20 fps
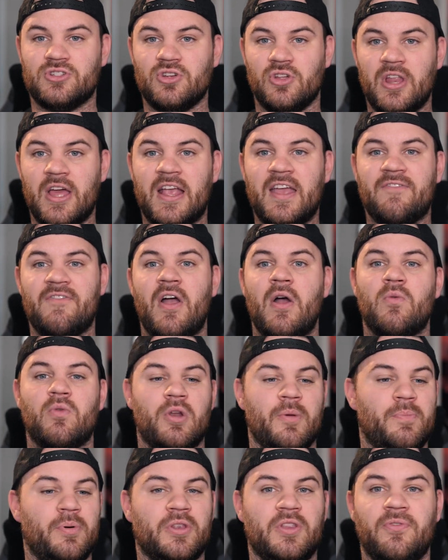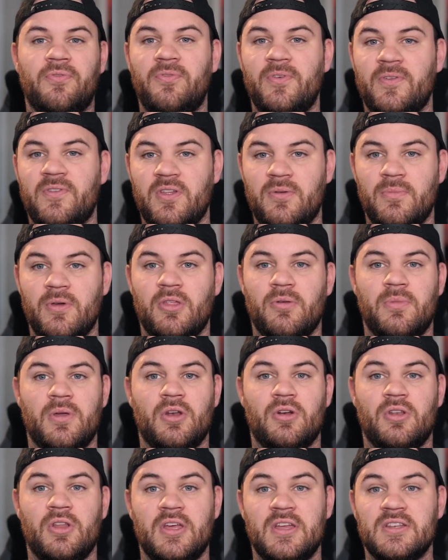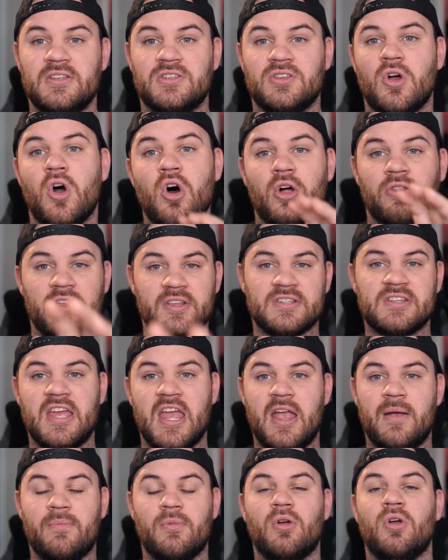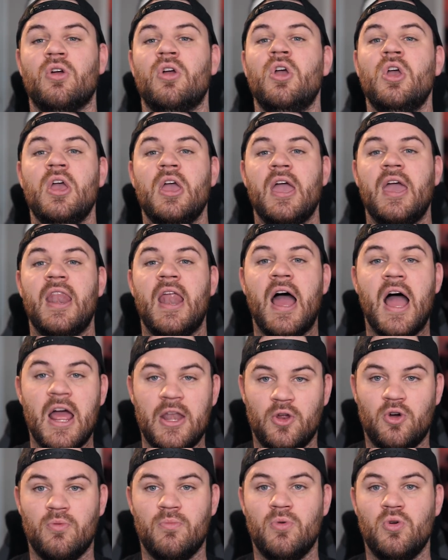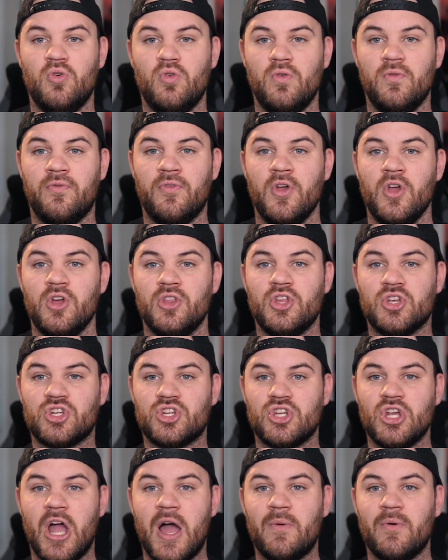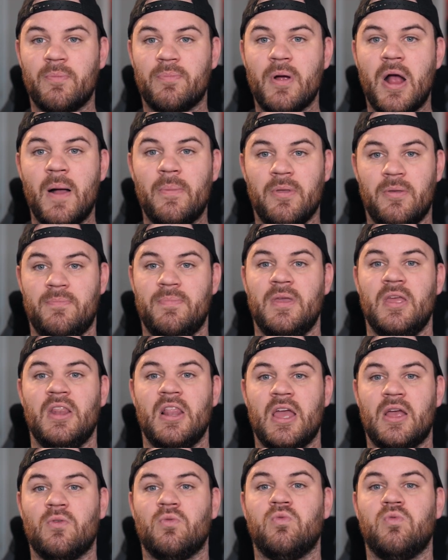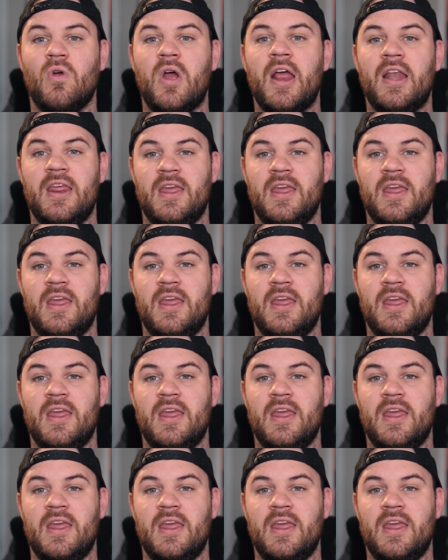So like if I were to put the 50mm lens on this camera and I don't move, the shot would probably be like right